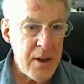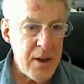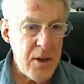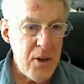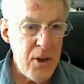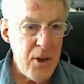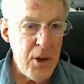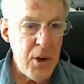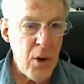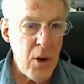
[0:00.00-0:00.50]

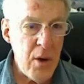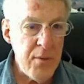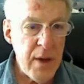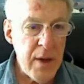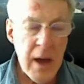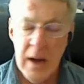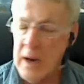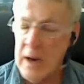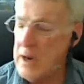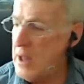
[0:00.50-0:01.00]
you know, I've
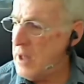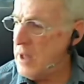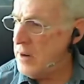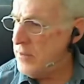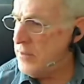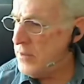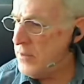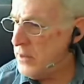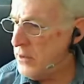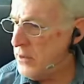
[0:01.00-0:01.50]
got a lot
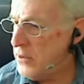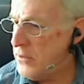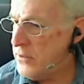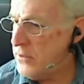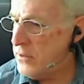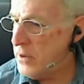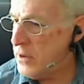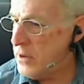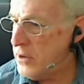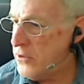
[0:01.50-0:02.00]
of others.
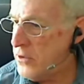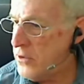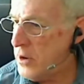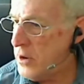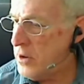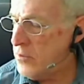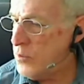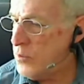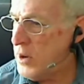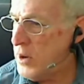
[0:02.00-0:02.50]
Should I
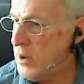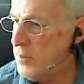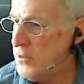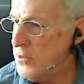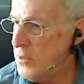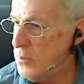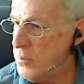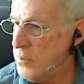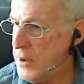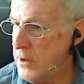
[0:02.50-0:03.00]
bring up
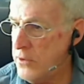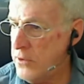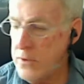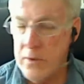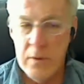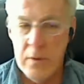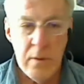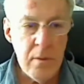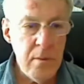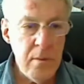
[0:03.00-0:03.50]
some
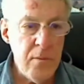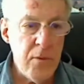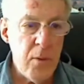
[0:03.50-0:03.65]
pictures from